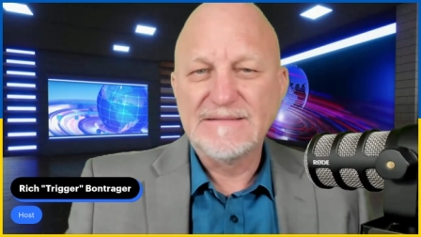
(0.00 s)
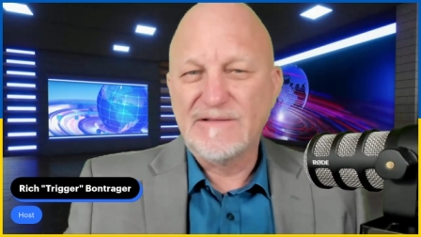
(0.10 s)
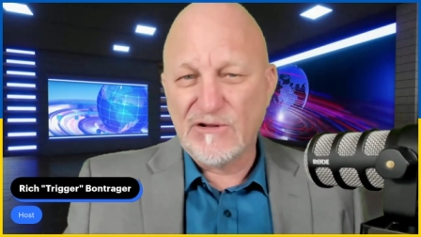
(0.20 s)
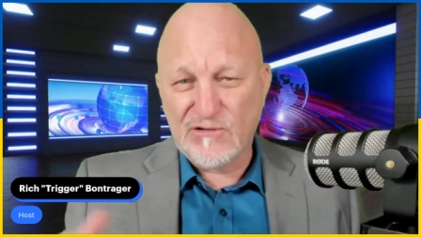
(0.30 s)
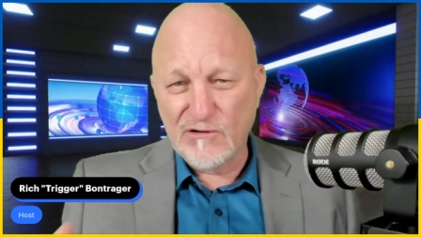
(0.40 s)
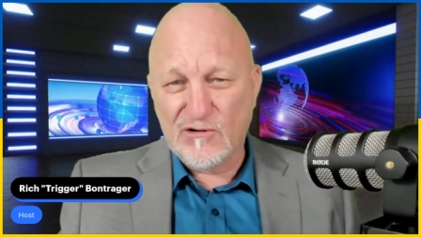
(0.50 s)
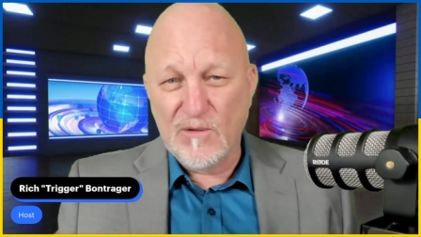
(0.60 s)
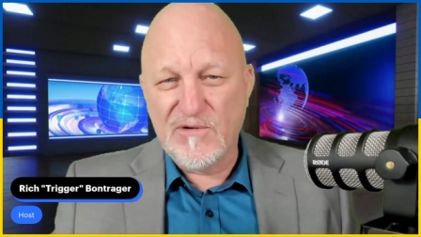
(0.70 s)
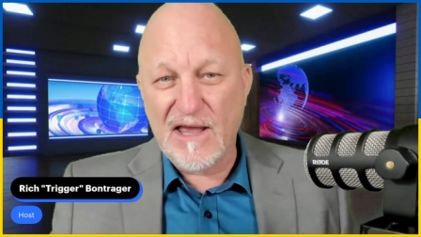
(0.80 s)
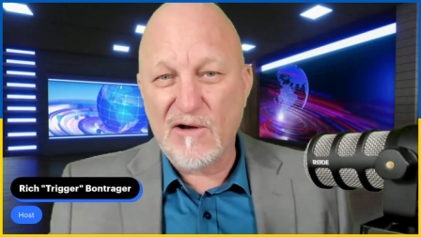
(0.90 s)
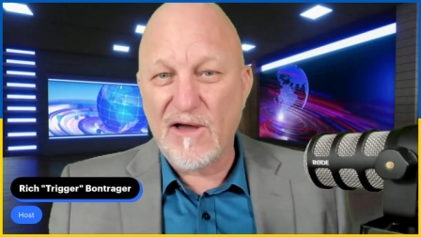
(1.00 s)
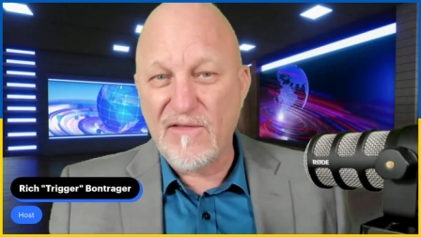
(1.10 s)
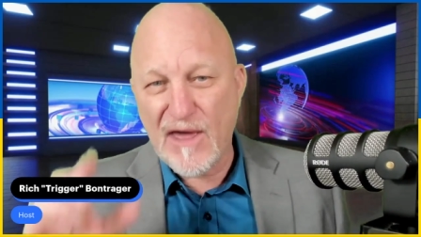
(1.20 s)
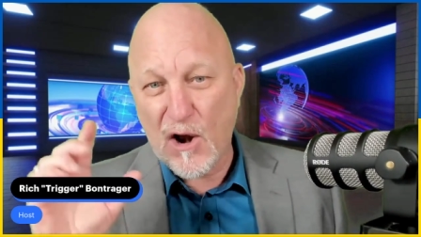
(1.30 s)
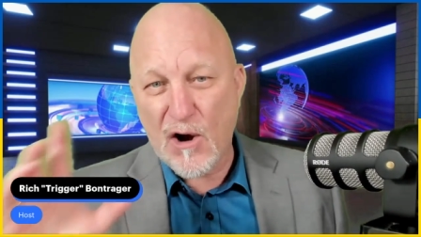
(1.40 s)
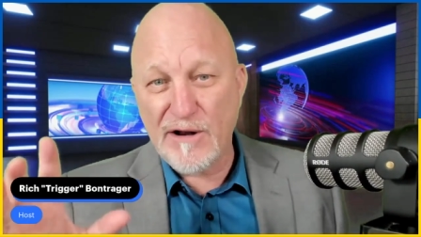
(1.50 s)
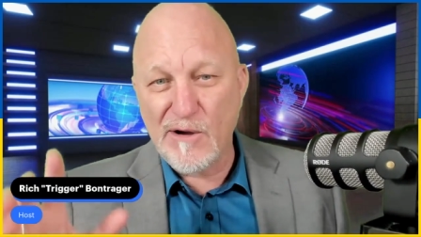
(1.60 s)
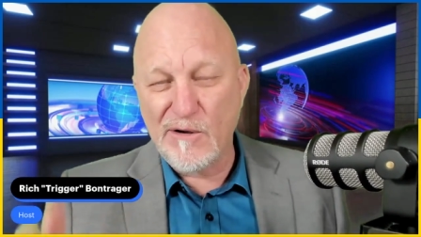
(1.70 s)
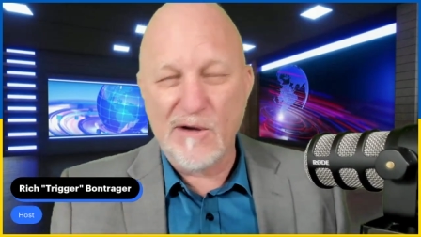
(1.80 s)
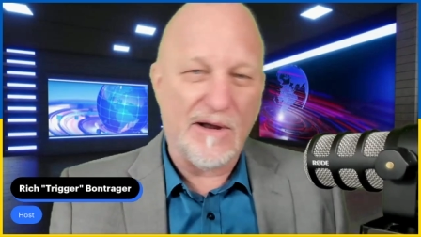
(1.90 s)
This YouTube channel had that
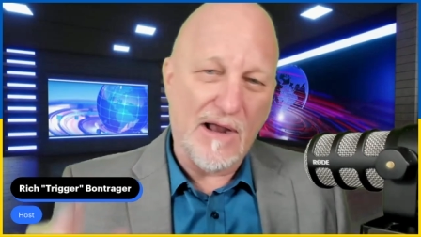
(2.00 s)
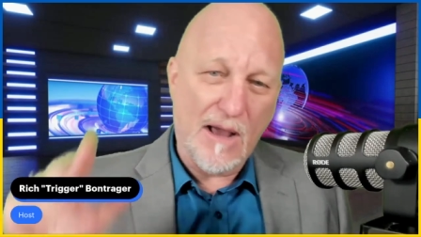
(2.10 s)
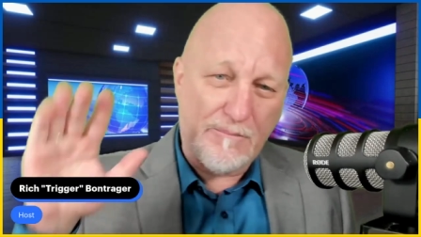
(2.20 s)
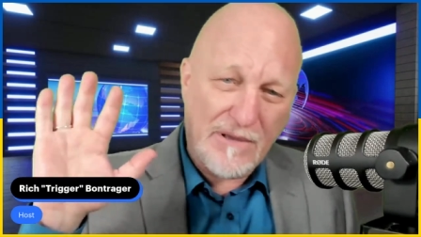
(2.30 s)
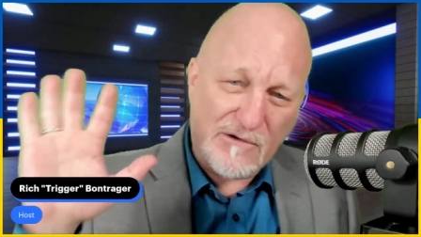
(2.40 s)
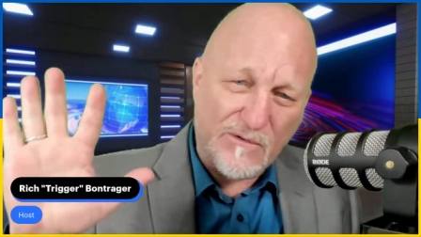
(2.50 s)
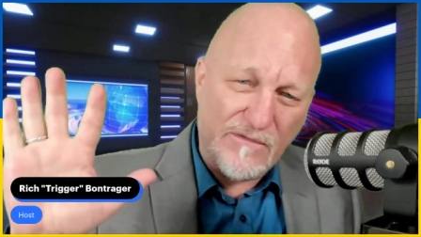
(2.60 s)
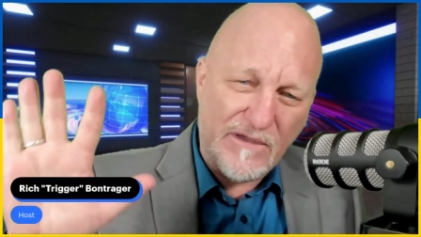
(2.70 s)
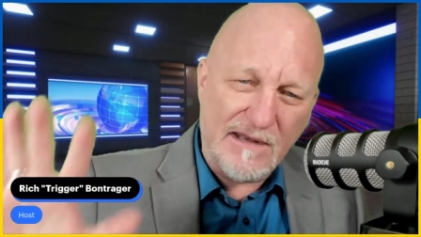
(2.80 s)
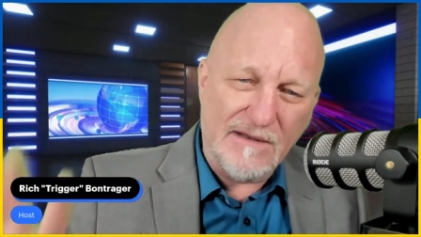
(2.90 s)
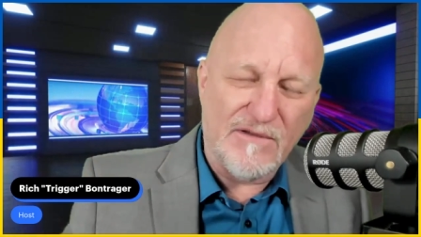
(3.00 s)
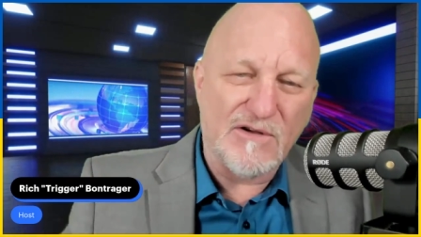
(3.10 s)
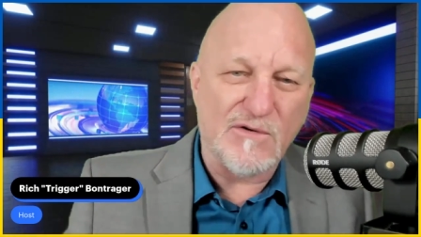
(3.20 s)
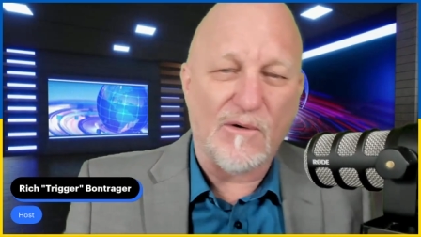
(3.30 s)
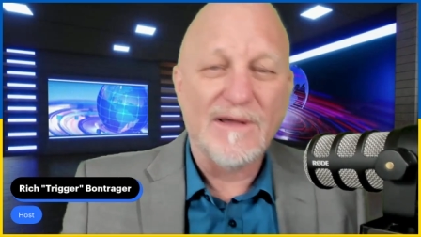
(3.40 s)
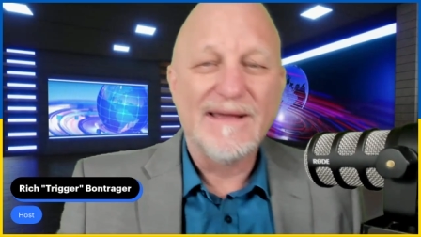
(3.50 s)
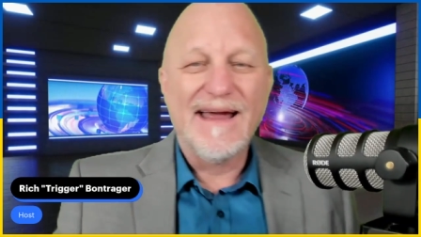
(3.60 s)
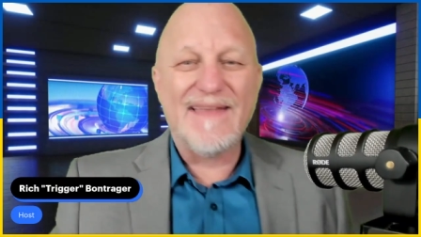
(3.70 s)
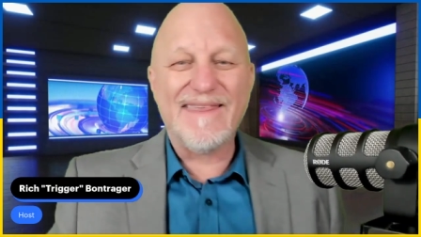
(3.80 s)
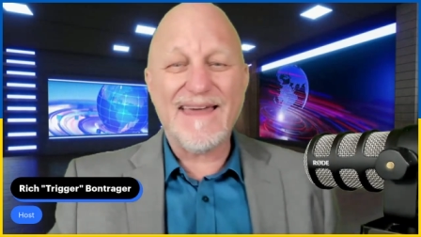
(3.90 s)
audio going, a picture of the individual.
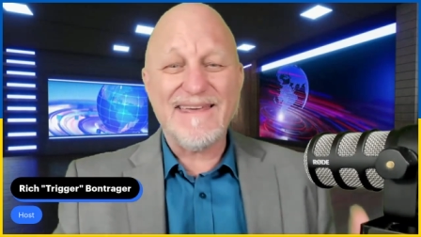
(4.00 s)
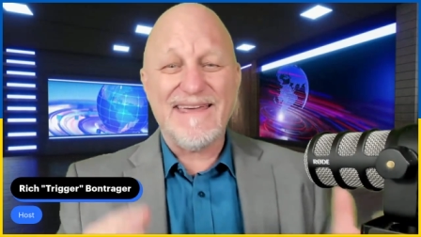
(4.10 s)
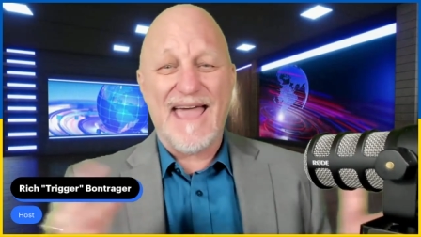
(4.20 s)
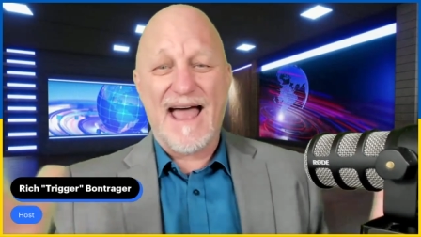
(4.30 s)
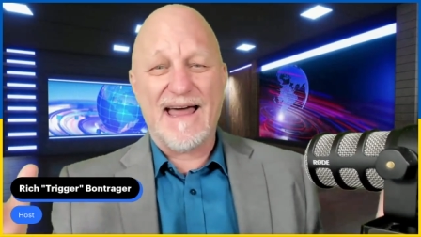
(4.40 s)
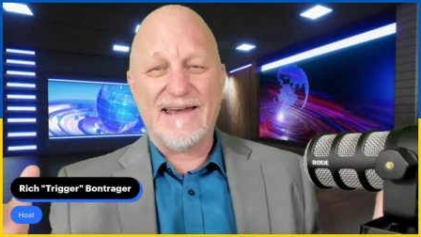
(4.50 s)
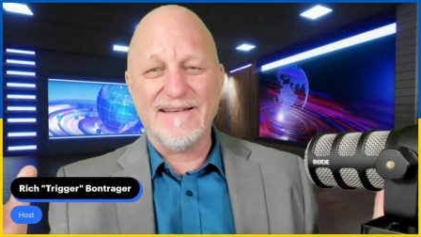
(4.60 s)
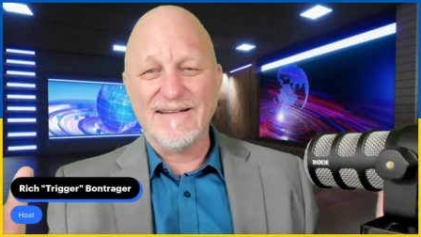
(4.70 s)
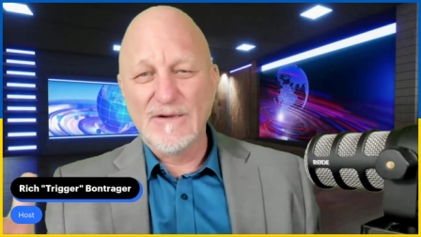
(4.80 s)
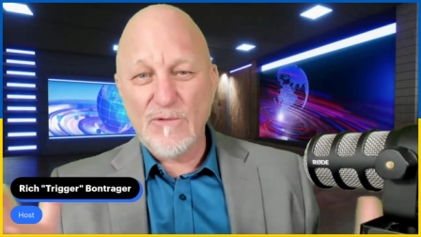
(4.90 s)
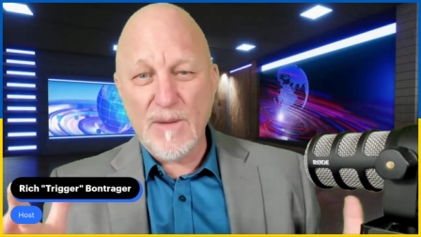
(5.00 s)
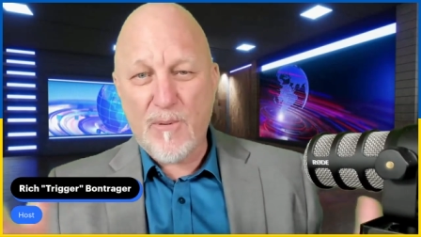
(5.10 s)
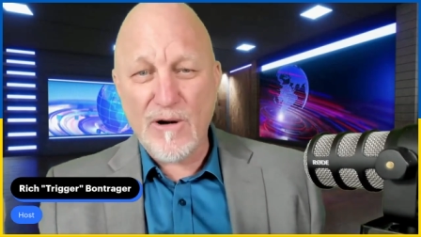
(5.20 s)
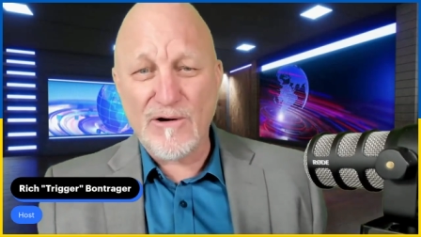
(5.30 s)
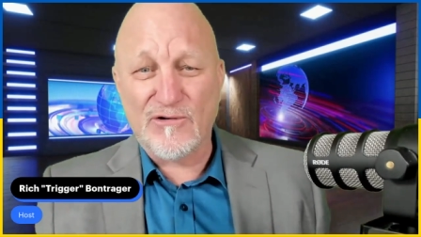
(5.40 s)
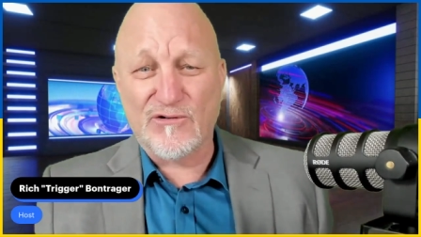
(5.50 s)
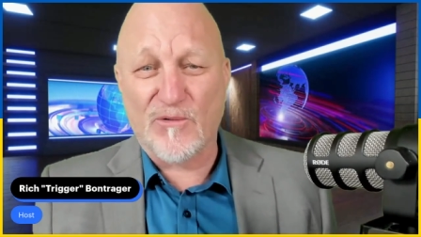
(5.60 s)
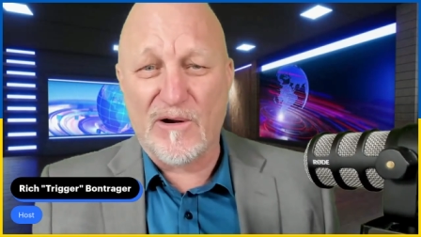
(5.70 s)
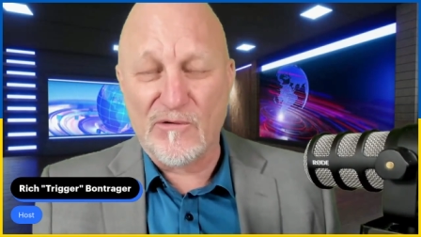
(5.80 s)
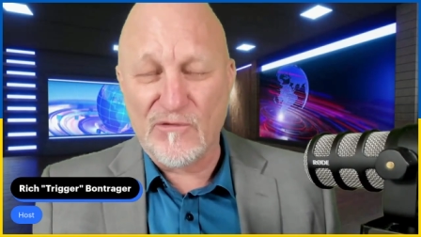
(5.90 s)
And then he had reporter
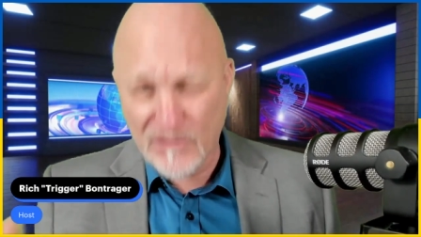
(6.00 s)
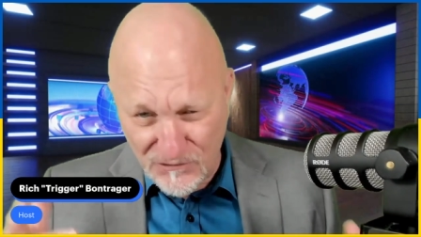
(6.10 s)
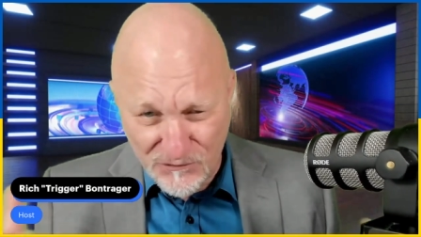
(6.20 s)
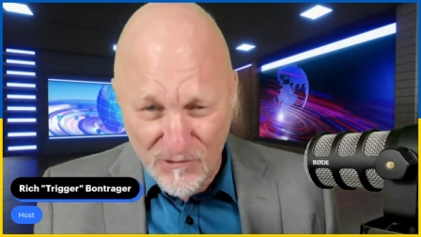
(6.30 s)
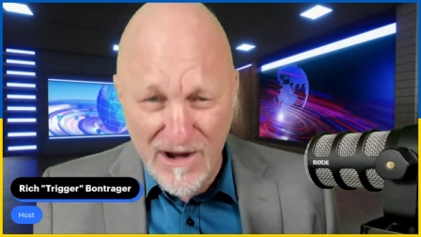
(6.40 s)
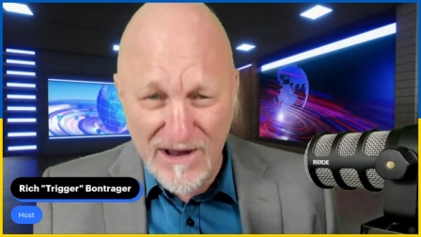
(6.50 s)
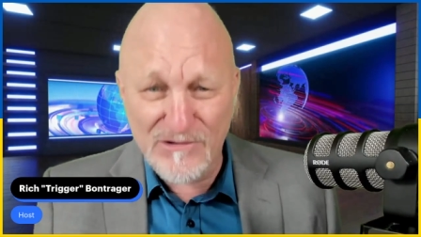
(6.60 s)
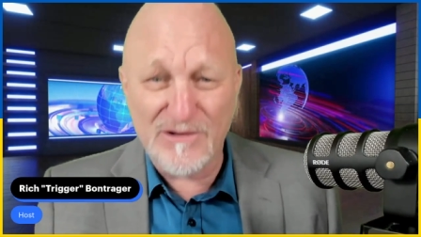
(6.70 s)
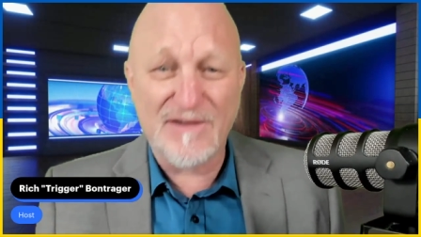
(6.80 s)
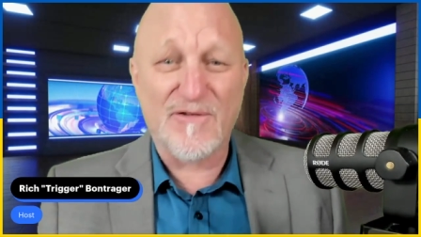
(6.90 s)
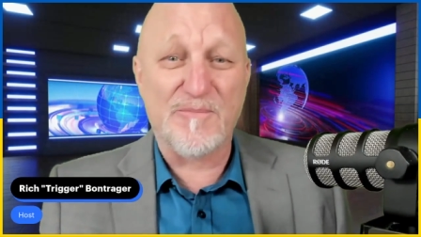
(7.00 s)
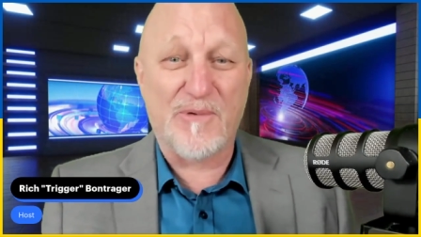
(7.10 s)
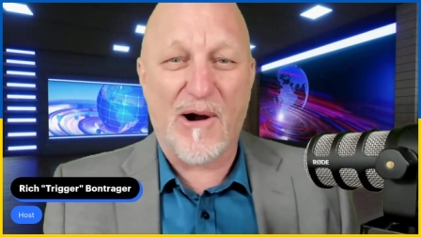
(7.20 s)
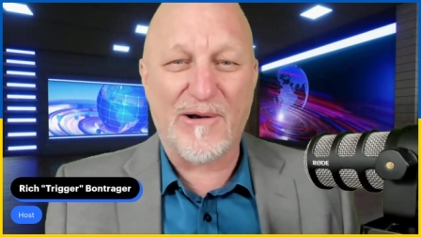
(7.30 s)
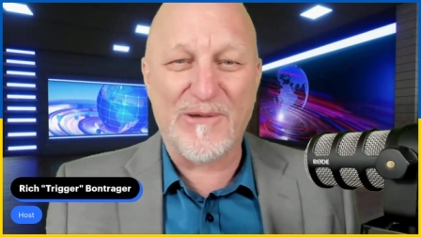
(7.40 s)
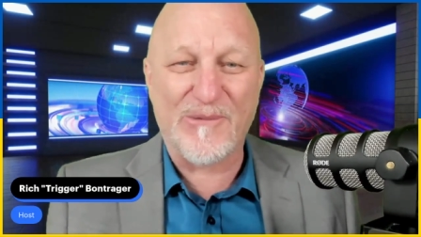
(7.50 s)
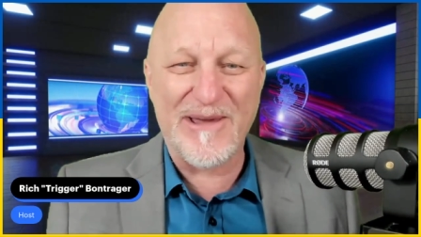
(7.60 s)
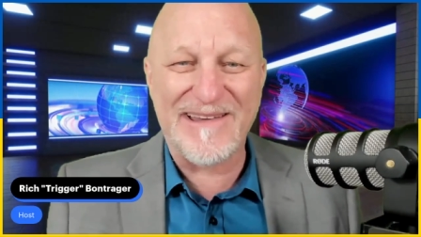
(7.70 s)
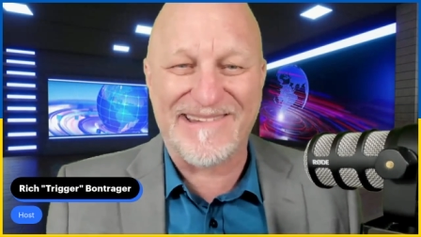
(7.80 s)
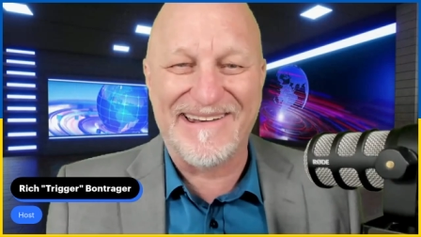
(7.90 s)
stringers, his friends in different part of the
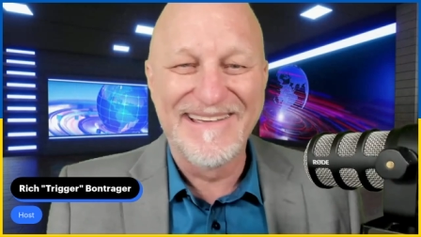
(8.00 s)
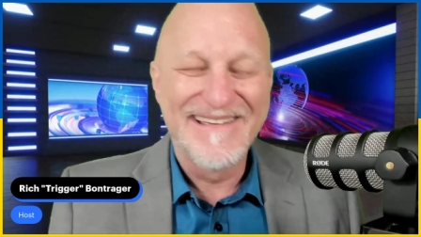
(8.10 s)
region,